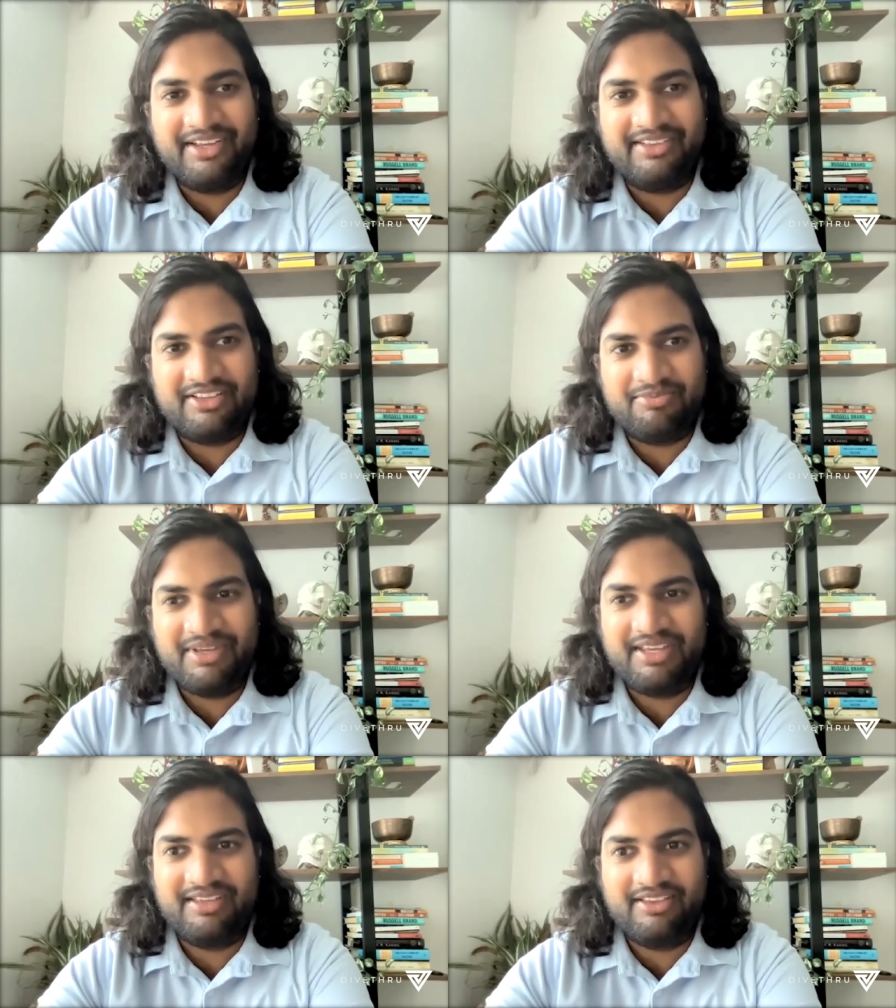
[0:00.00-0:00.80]
right? That's
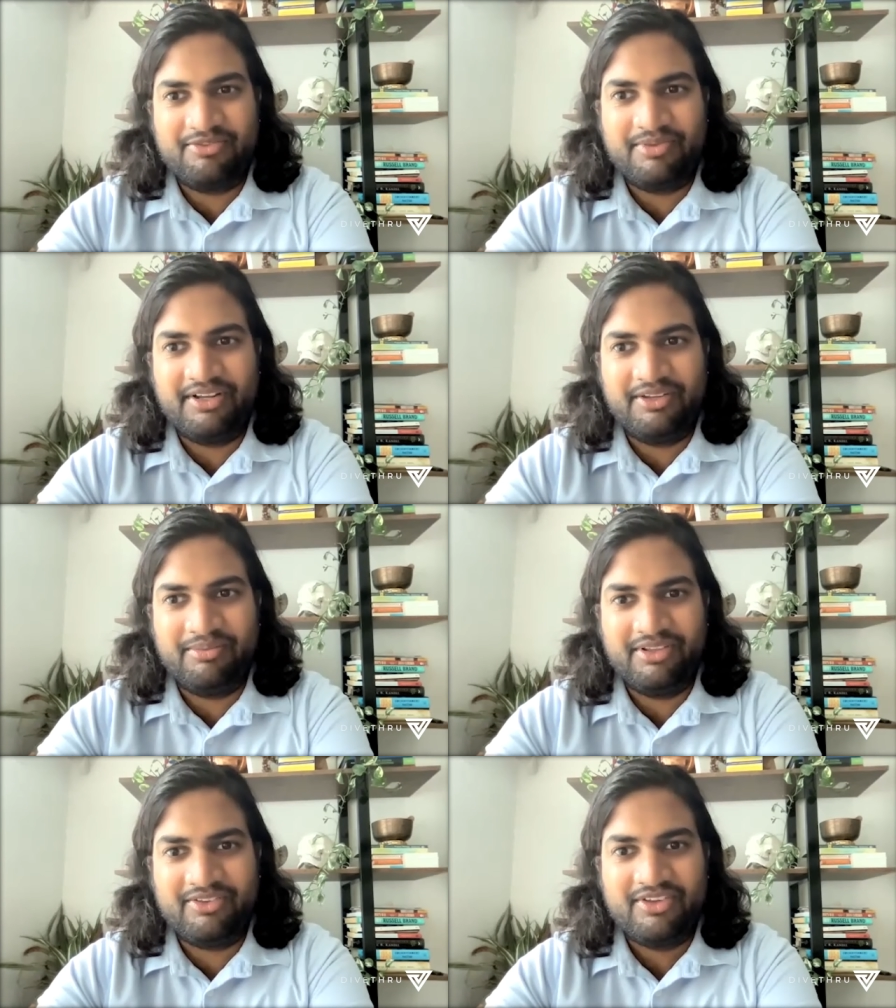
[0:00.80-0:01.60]
making these
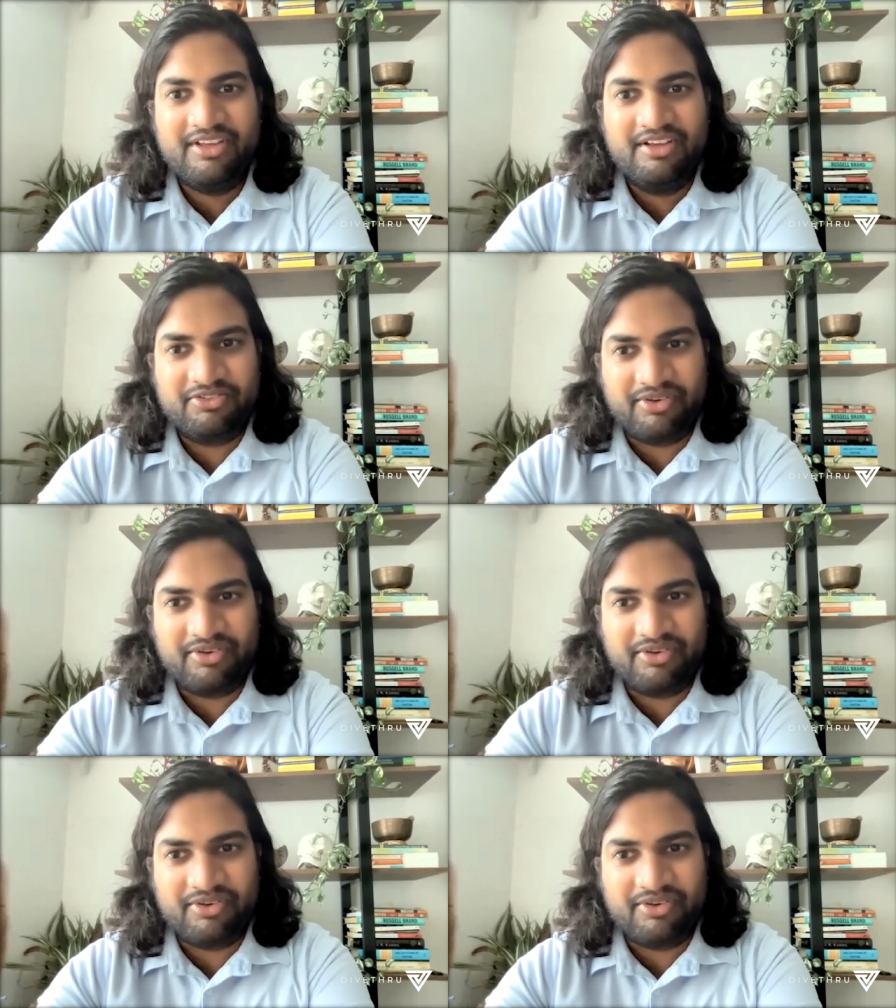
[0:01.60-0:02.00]
monuments.